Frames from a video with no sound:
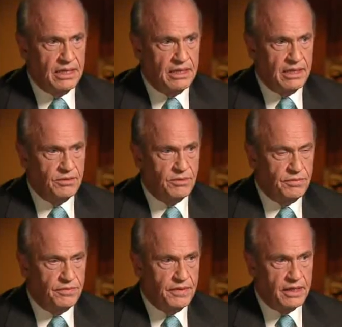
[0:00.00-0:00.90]
I
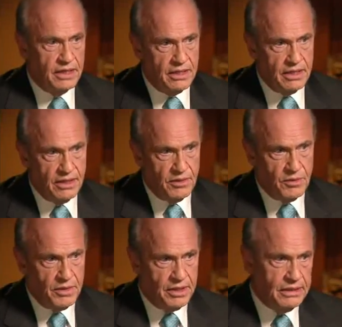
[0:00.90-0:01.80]
don't think.
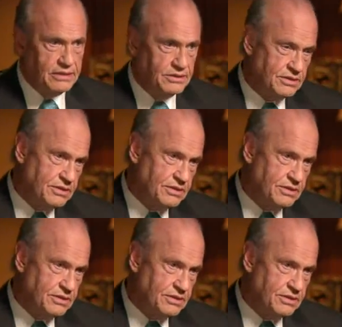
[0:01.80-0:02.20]
Well,